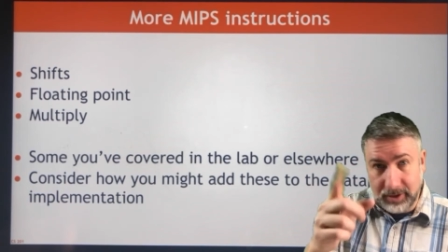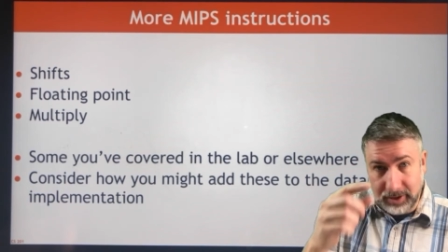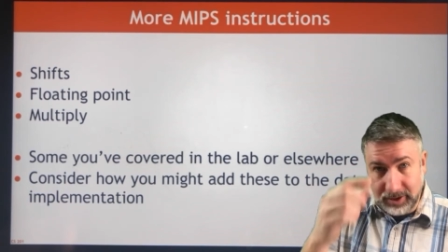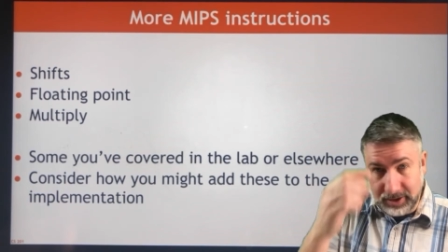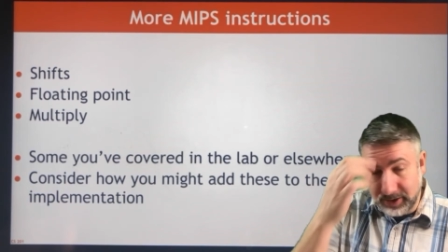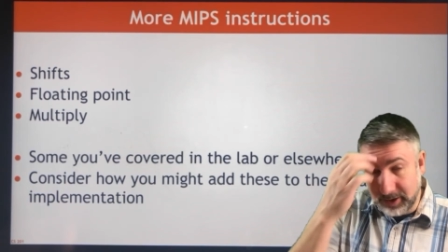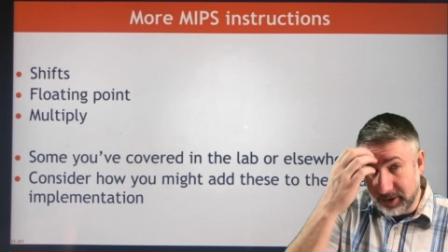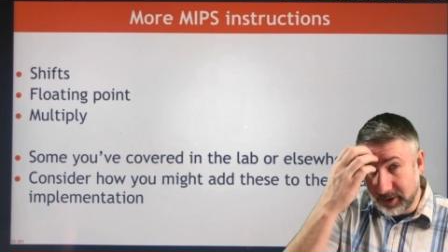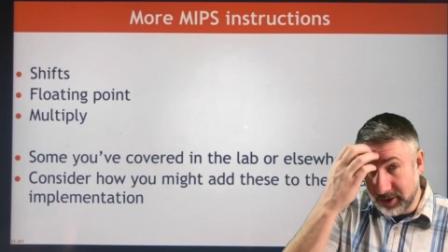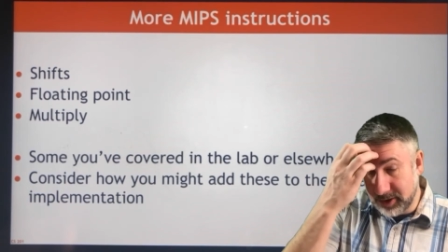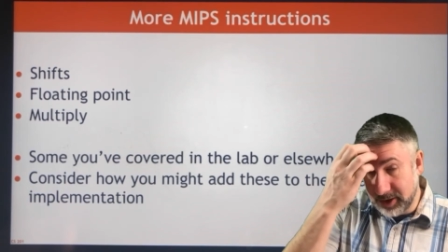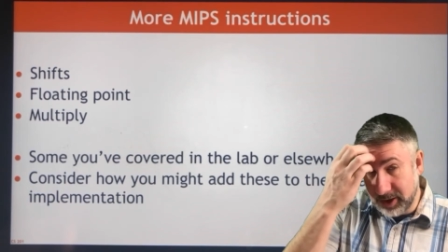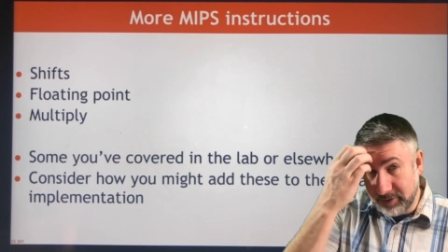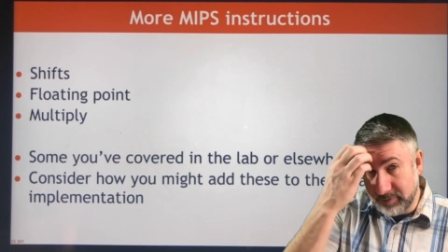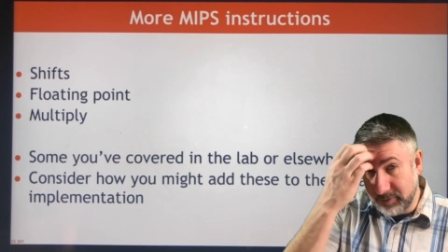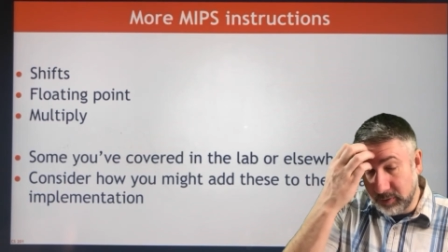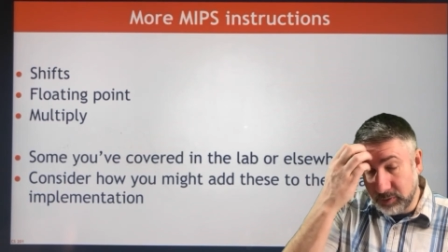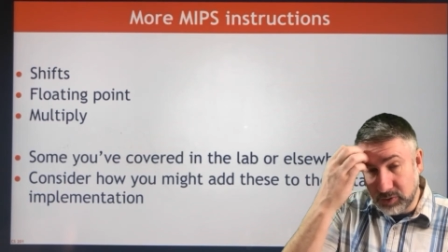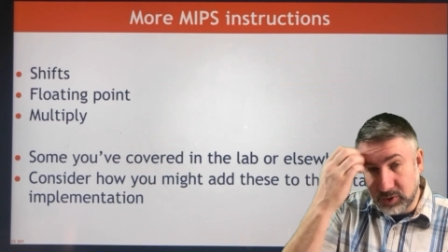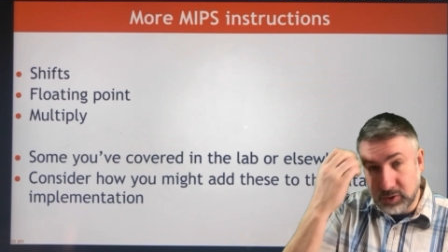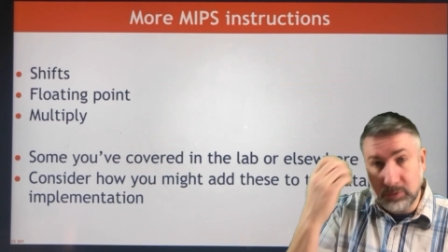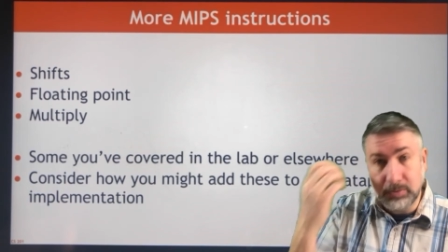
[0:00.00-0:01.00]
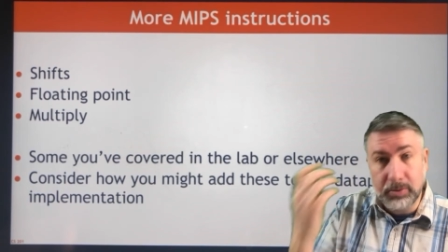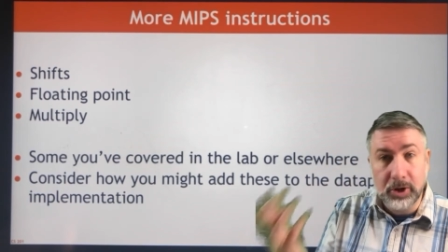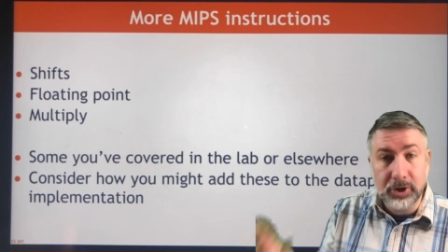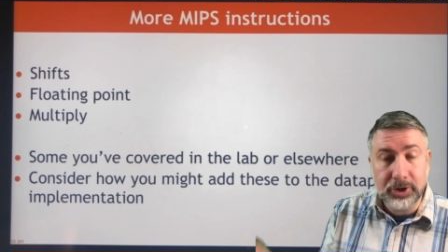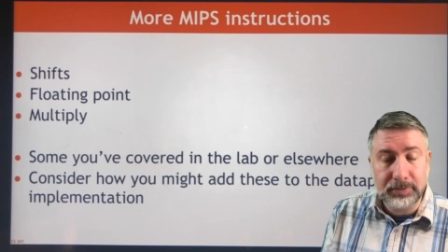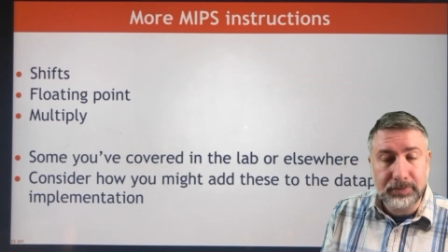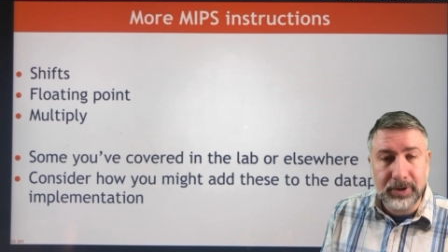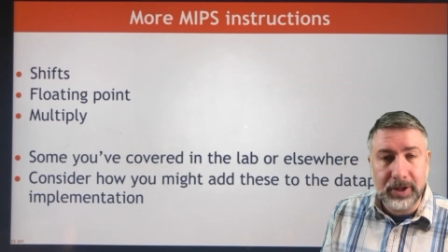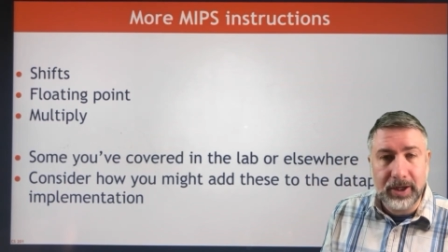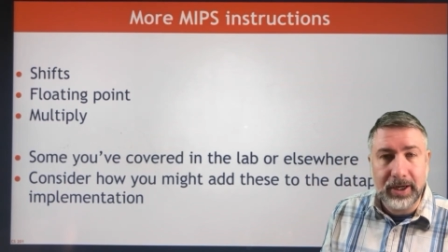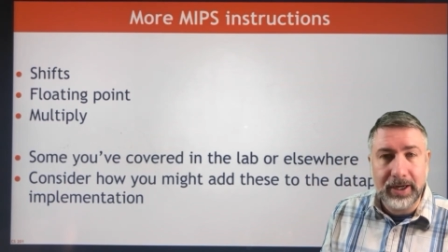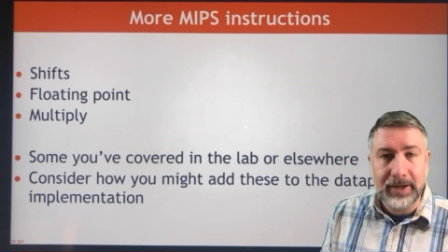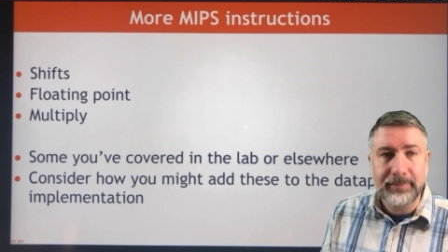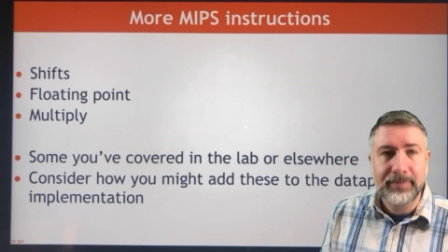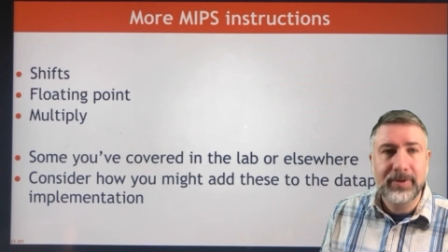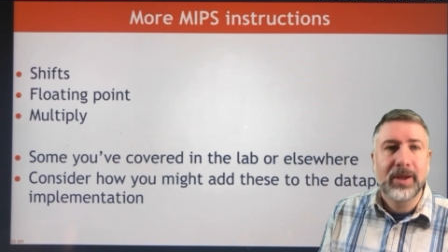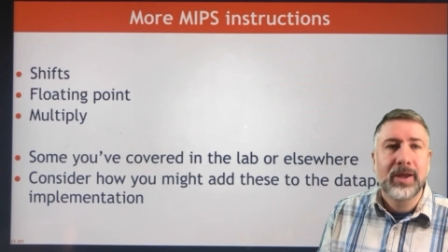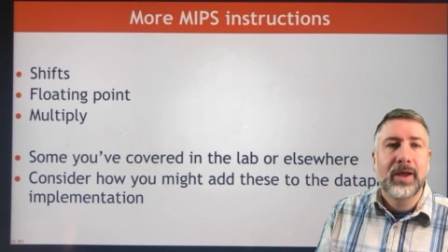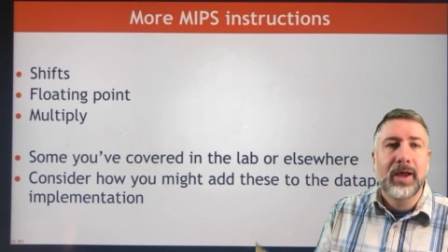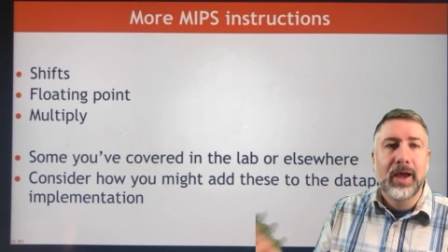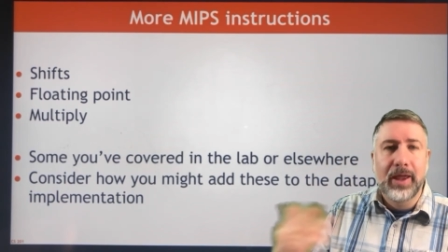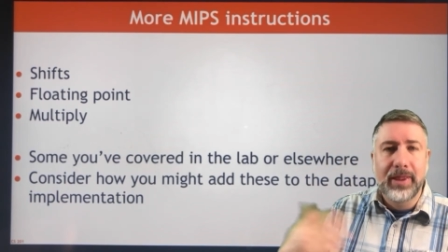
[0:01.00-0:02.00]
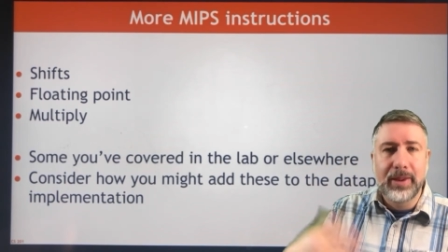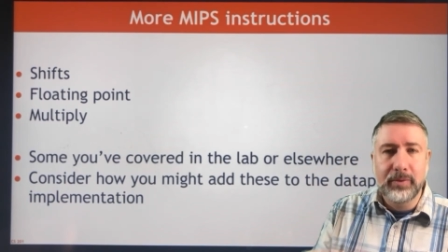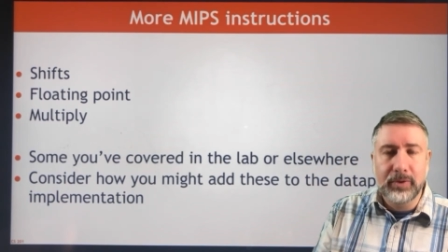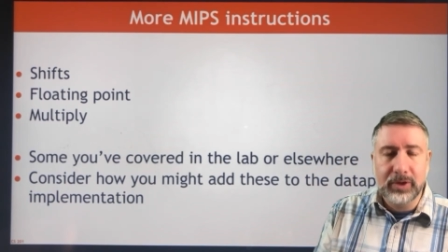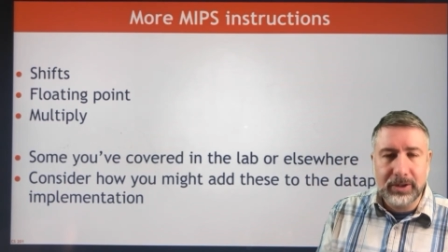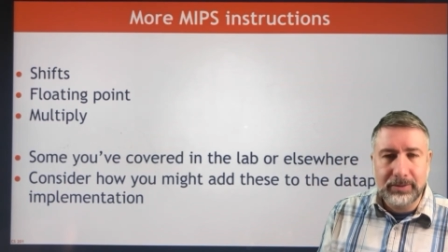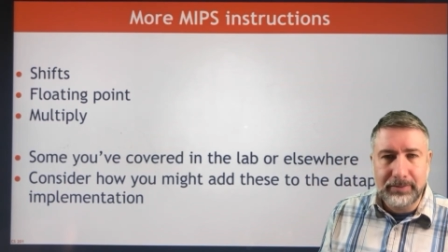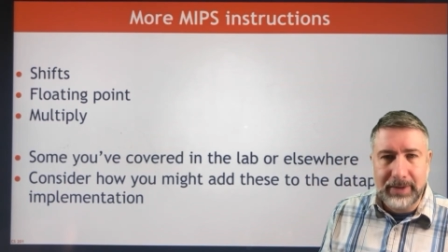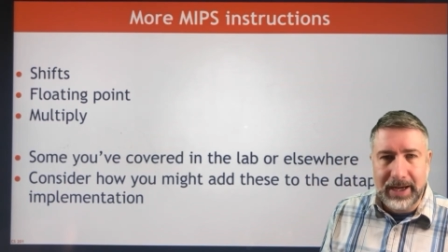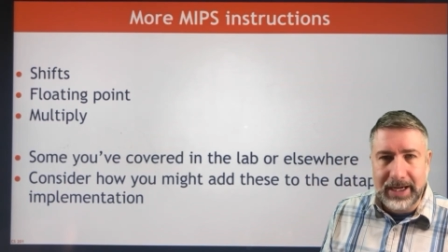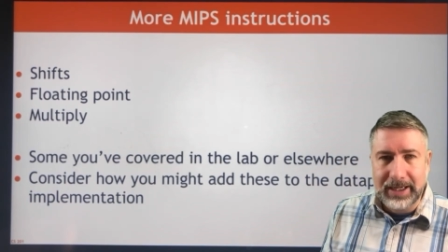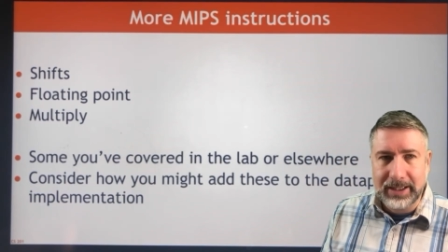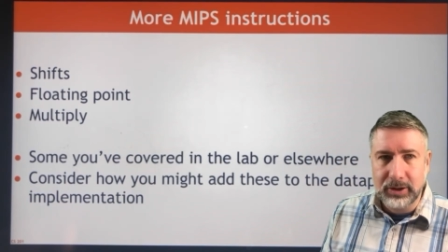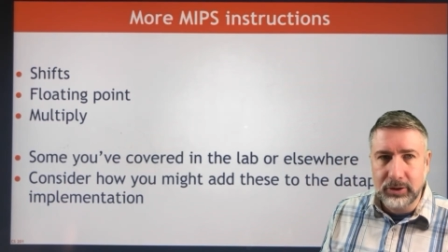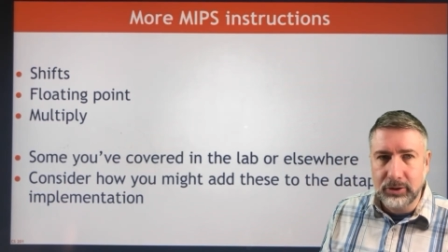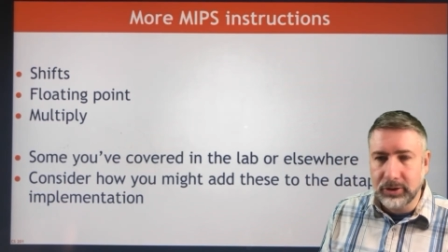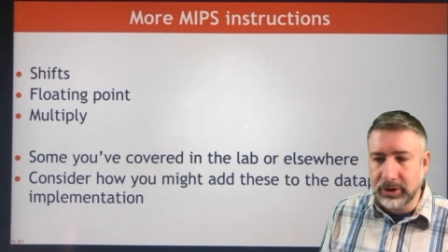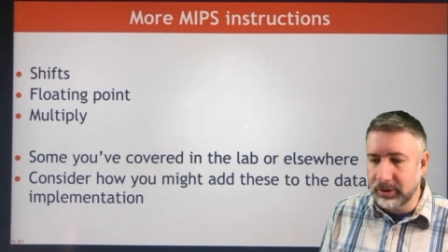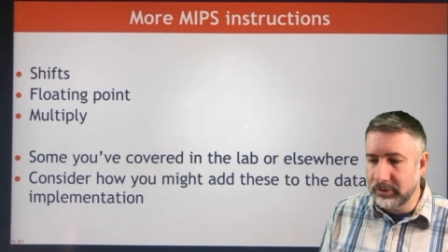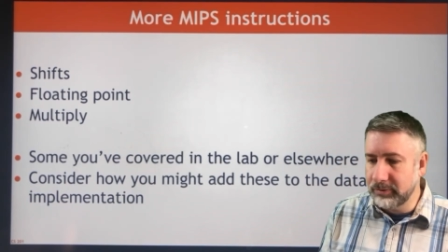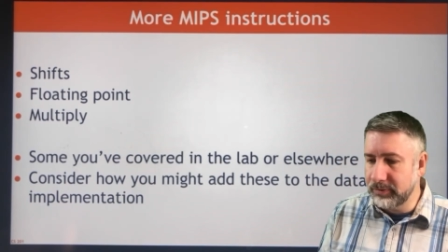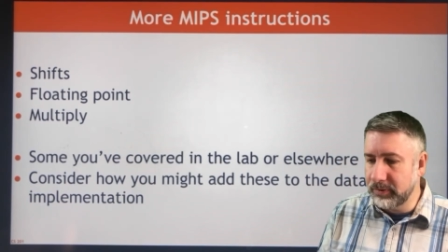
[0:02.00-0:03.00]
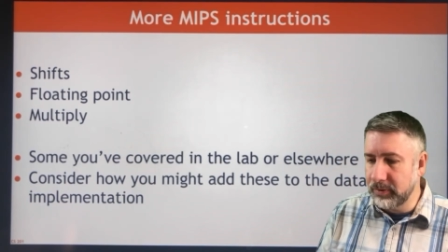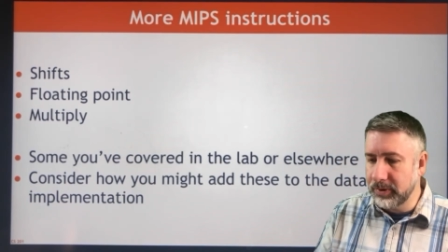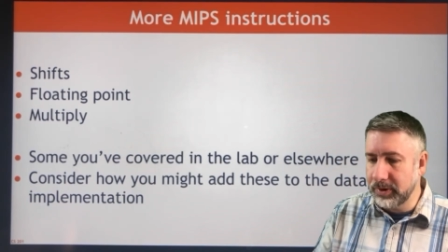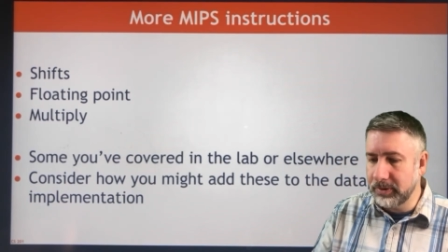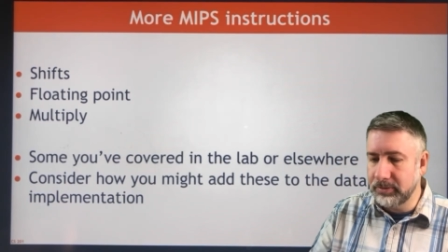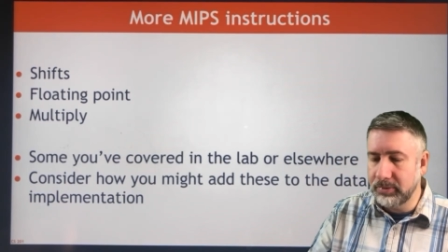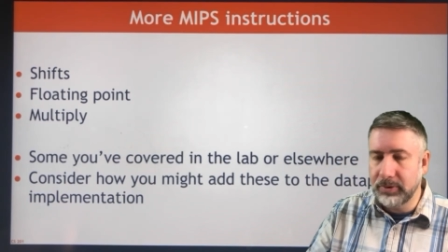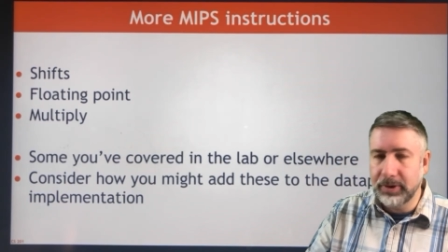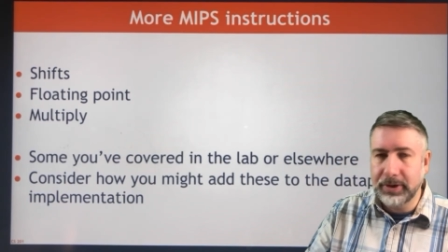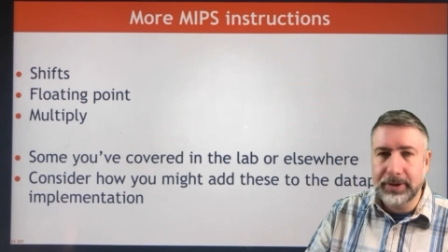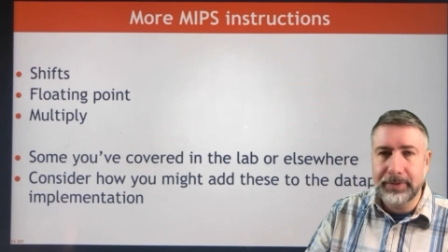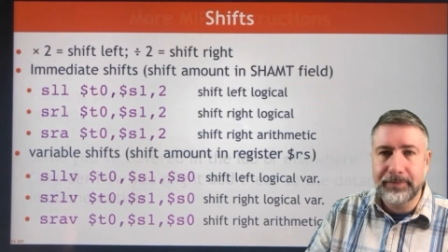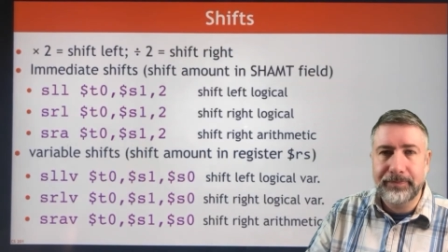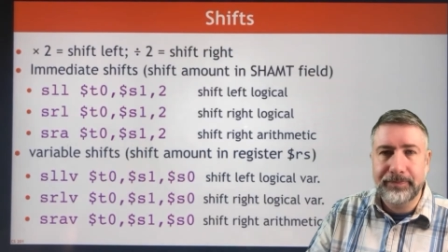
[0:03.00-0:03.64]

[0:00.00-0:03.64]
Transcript: in this set of notes to multiply, and then we'll come back and look at floating point.